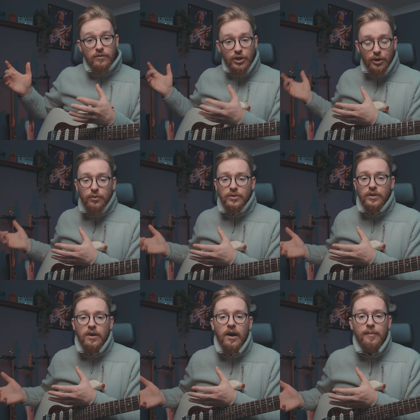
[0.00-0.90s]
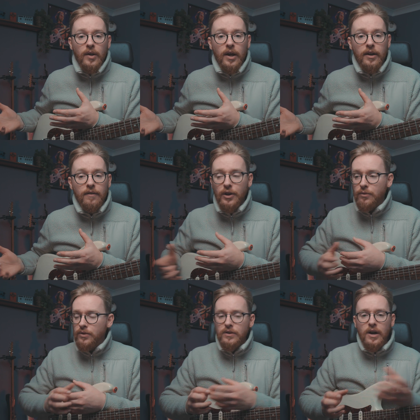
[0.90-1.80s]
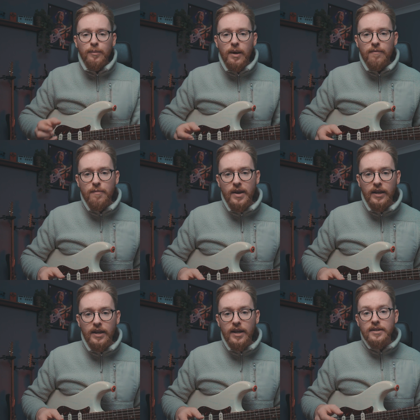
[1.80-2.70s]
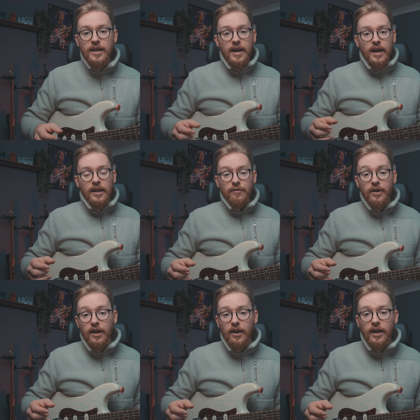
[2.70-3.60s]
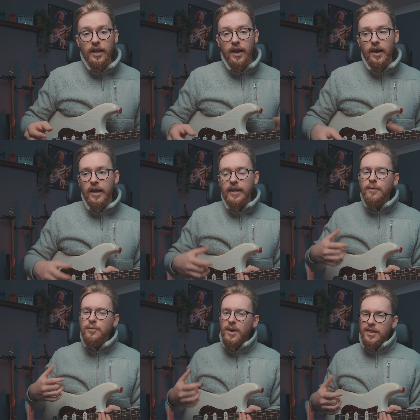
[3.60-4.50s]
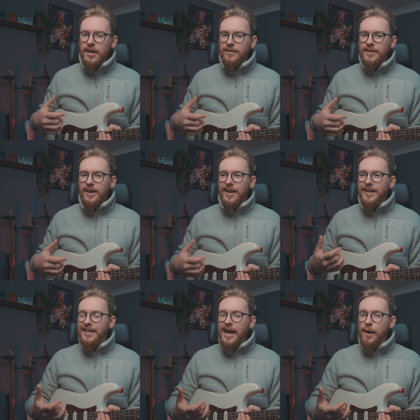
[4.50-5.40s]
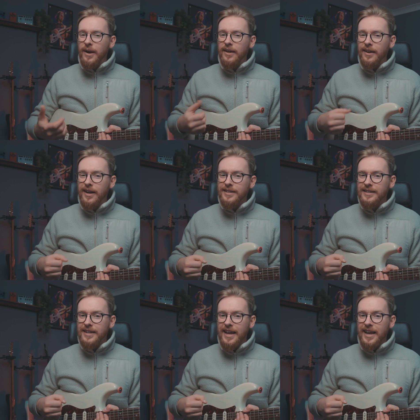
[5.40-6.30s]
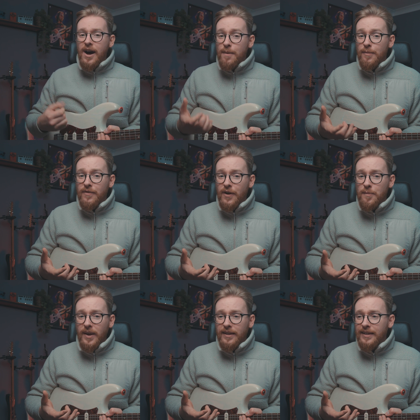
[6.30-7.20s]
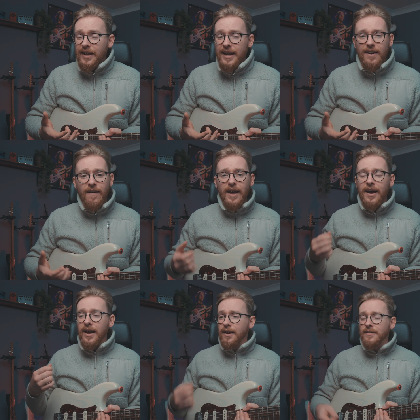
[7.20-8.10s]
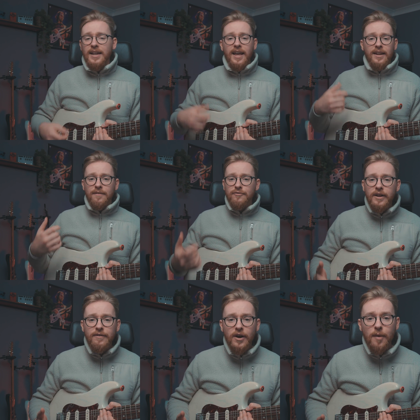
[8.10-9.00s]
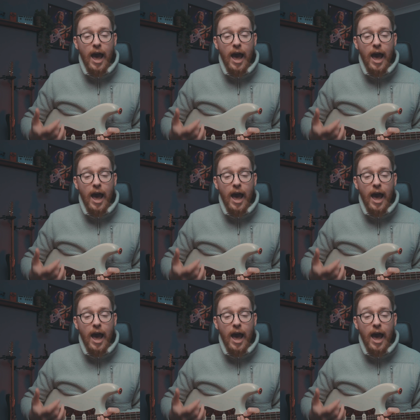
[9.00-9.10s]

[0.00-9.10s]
use the Timeline. I've used the Timeline for many years and I really like it. And that was one thing I was kind of like, am I gonna like the delay? I'm a very big delay guy. I love delay, I love reverb.